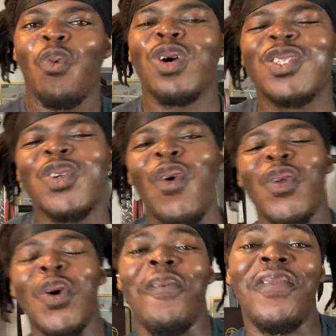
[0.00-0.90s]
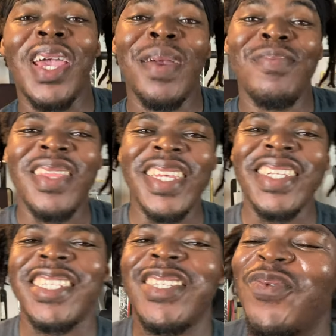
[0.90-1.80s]
What's going on fam?
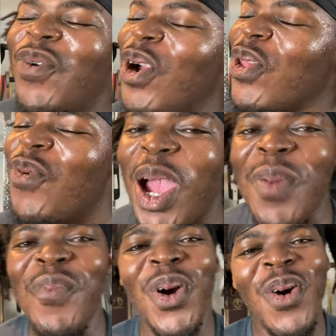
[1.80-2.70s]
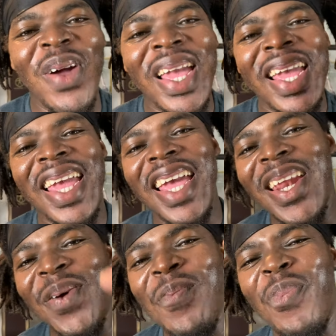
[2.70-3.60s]
This is where you at bro, here
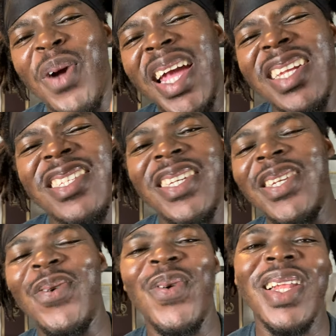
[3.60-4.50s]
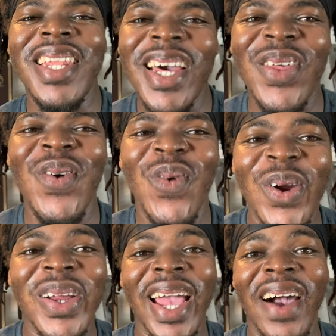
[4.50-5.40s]
to bring to you another
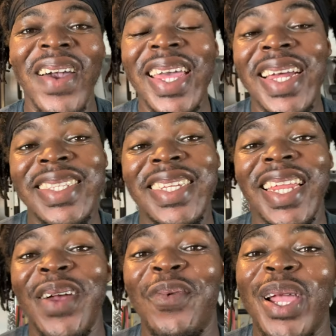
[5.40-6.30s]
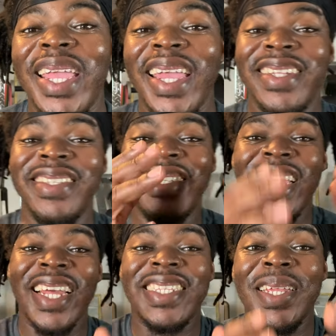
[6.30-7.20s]
workout. And today we're here in
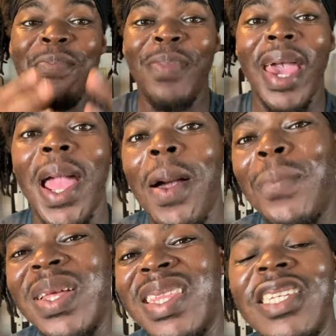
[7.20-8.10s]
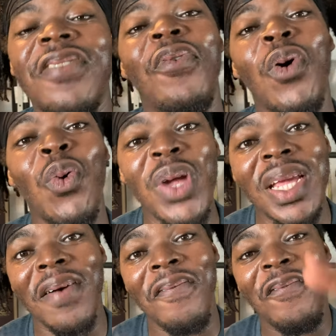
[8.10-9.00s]
chest and back, but this is for week
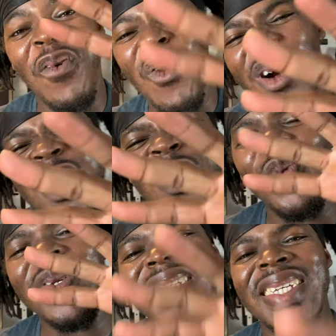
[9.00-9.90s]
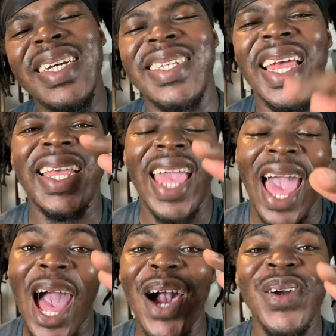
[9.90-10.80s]
four through six in
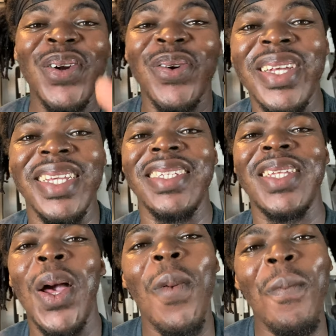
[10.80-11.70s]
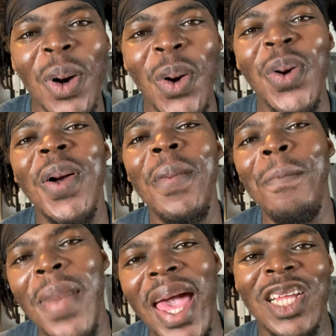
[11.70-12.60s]
Kai Greene's bulk
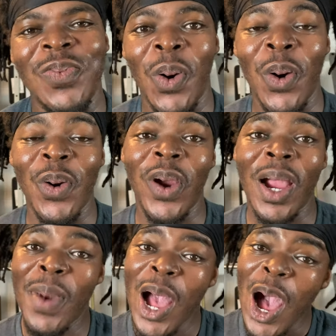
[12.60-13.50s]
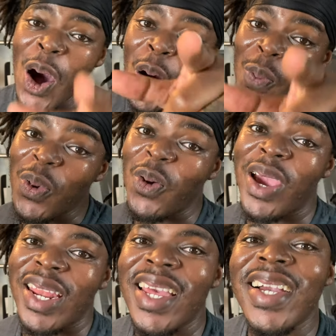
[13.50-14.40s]
mass program. I hope you're
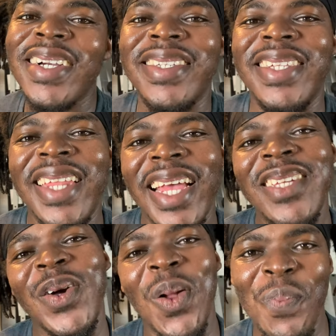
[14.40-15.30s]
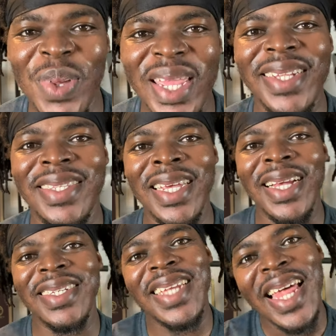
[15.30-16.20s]
ready, cause today's gonna be
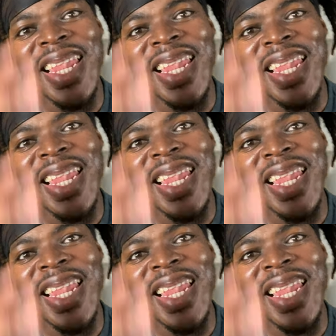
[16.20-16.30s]
intense.